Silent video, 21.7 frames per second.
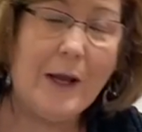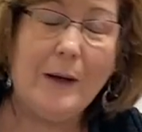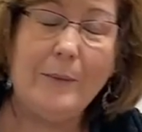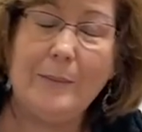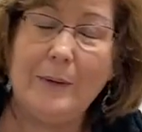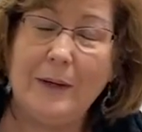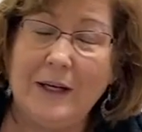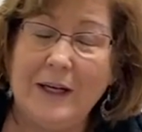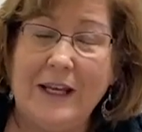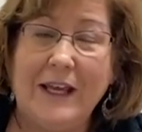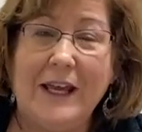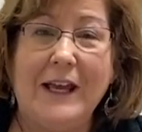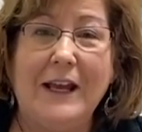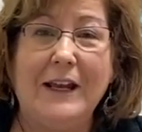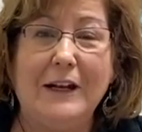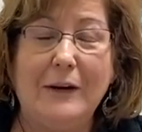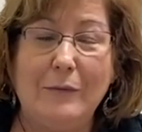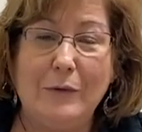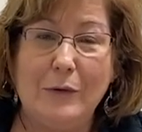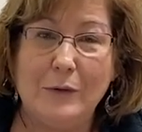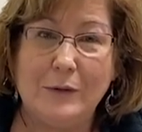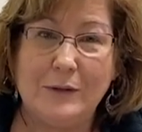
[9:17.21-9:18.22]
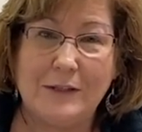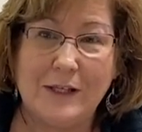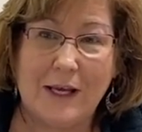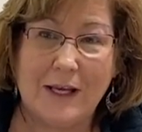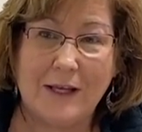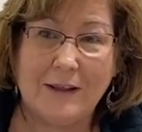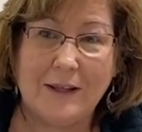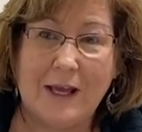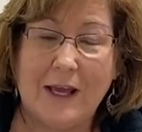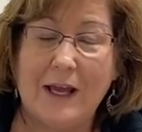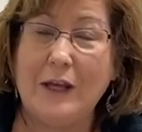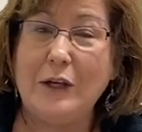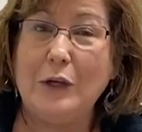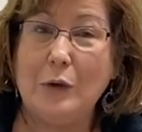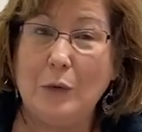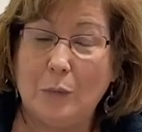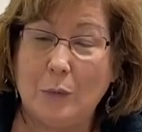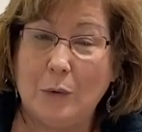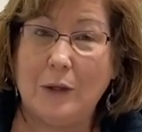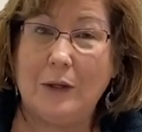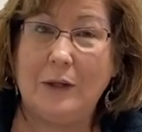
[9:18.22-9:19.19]
But again, if you say that, you
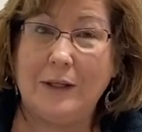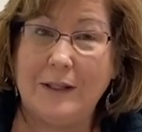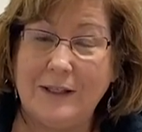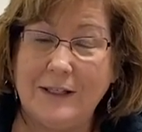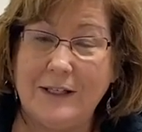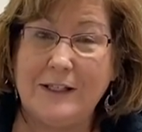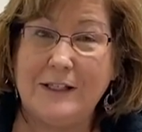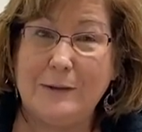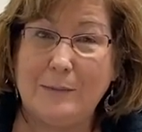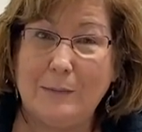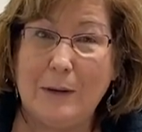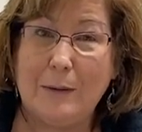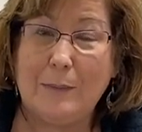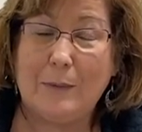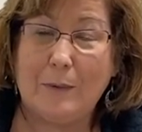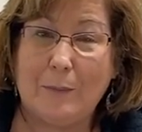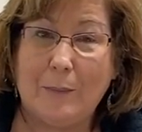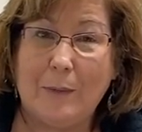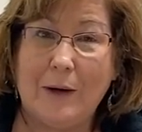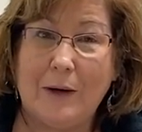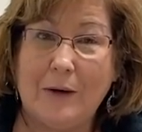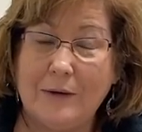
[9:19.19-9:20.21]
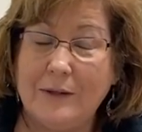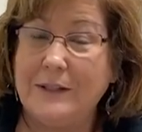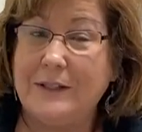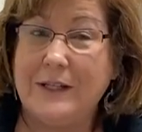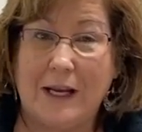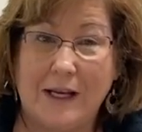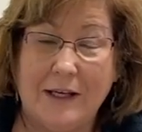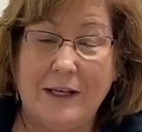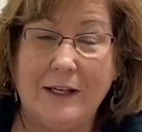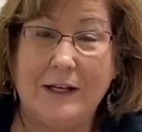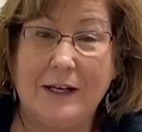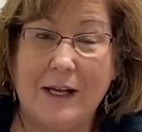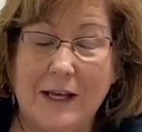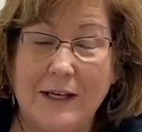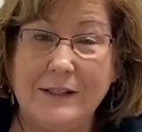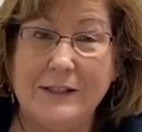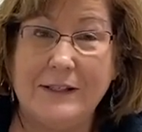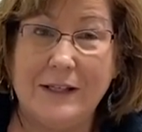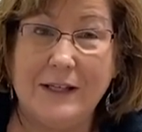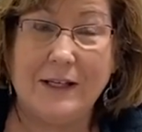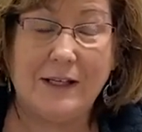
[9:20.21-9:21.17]
really need to be prepared to take it
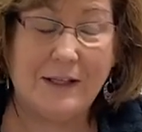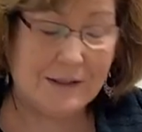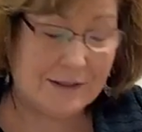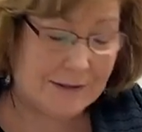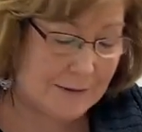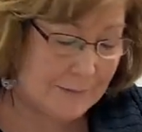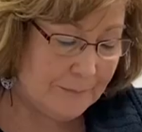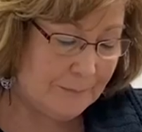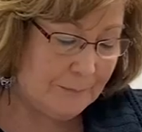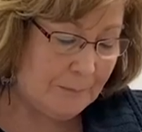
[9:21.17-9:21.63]
as is.